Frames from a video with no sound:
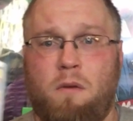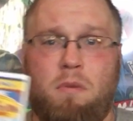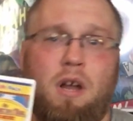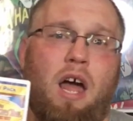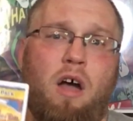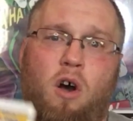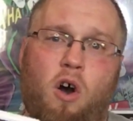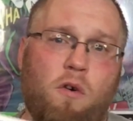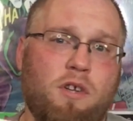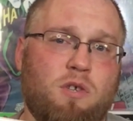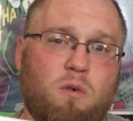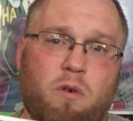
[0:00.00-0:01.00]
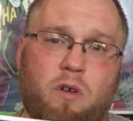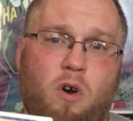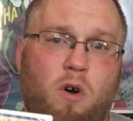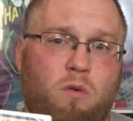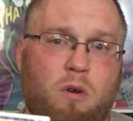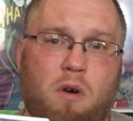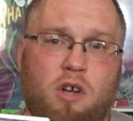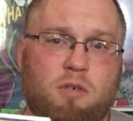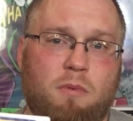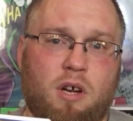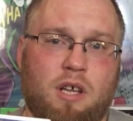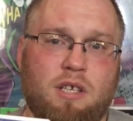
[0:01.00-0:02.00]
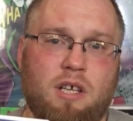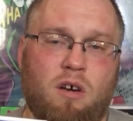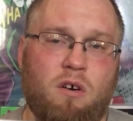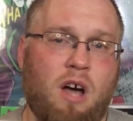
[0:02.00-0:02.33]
But I always go and rewatch American Tail.